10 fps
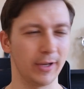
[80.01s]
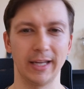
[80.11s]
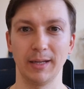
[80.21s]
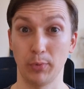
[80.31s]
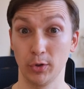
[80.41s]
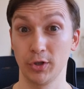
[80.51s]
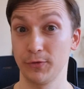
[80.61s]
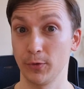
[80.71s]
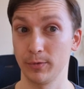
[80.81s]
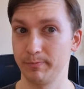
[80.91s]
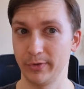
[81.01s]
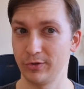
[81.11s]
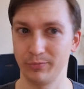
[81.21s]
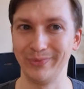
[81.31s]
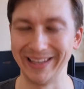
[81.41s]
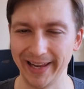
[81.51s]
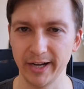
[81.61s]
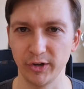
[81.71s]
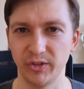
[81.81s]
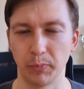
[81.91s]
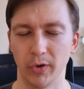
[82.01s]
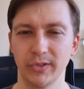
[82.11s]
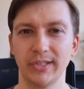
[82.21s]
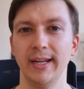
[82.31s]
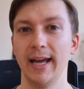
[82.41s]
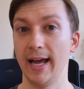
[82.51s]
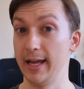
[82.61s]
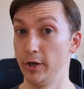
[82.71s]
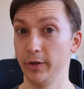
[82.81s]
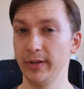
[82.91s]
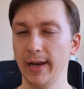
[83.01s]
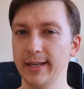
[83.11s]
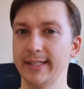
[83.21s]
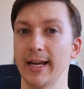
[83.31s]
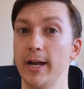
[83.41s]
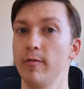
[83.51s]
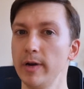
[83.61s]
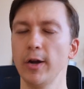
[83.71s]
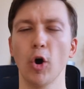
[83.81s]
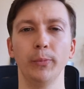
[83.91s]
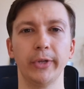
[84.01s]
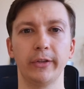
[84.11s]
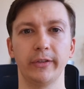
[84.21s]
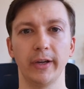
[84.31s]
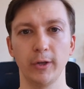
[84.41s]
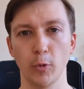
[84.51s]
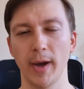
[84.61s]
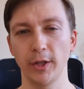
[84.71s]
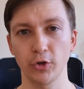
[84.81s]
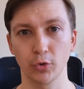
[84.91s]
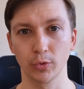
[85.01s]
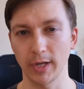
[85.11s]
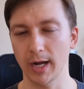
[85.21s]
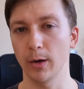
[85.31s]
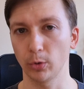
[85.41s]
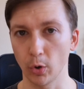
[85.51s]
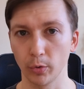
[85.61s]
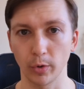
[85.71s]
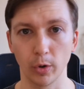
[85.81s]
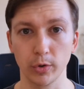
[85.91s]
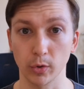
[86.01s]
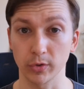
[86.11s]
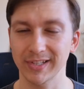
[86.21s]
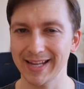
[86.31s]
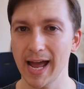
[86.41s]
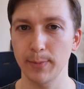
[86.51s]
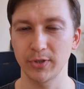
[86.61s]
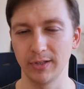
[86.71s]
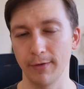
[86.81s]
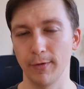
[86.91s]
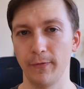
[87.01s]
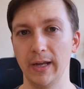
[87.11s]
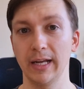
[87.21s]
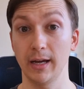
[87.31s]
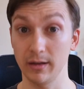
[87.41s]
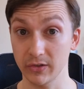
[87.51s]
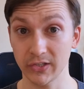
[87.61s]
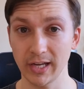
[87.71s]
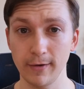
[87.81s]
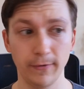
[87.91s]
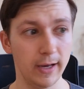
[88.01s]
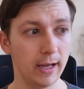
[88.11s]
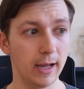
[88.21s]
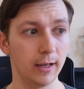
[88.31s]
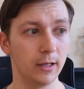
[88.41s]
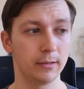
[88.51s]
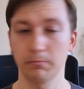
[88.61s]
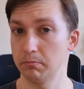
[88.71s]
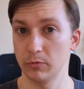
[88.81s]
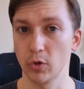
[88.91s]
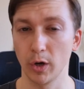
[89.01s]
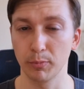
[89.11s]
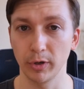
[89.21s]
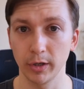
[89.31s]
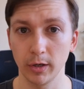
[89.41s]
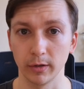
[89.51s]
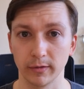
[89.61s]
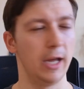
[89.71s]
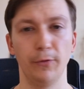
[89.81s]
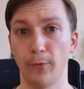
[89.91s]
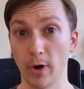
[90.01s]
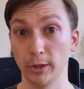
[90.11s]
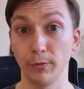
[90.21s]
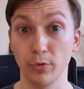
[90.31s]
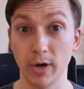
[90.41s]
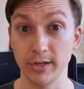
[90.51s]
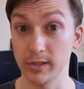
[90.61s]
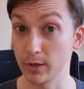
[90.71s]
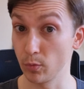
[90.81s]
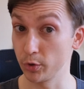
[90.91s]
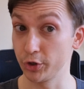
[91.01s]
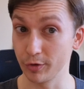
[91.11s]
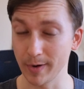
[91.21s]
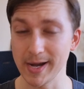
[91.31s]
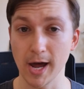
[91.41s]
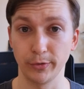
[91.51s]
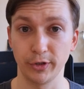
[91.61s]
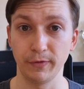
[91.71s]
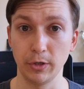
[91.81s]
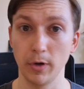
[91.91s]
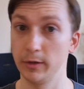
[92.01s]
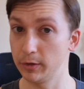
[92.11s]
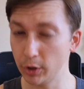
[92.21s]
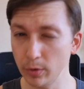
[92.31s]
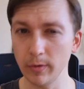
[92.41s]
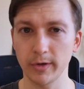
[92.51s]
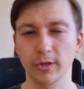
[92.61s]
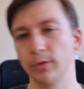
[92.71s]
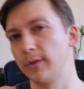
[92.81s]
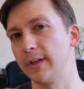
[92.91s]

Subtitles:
again, apologies for the delayed response. Nonetheless, I really hope that you managed to take out all your scabs and everything safely, and it's going pretty good. And for other of you guys that are watching right now this video and curious how to